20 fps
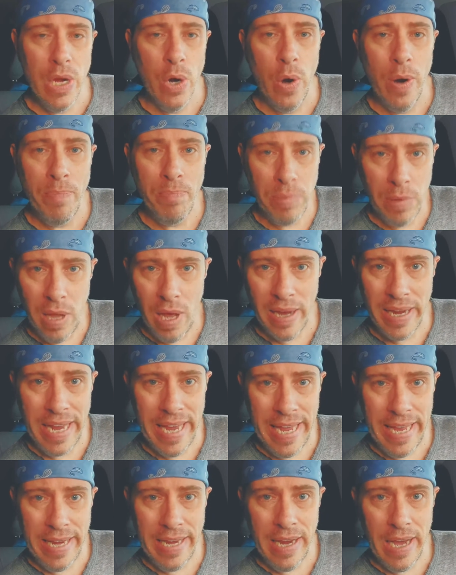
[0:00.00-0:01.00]

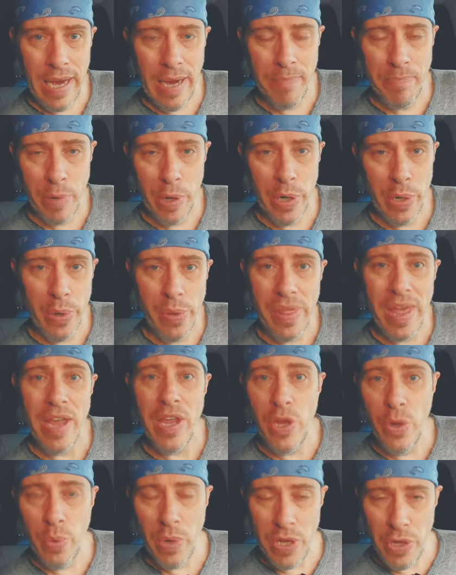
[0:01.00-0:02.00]
plug-in burner that
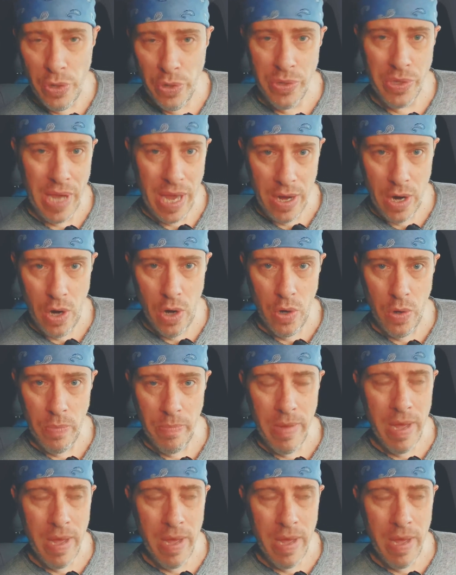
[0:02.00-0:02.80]
you would use at home.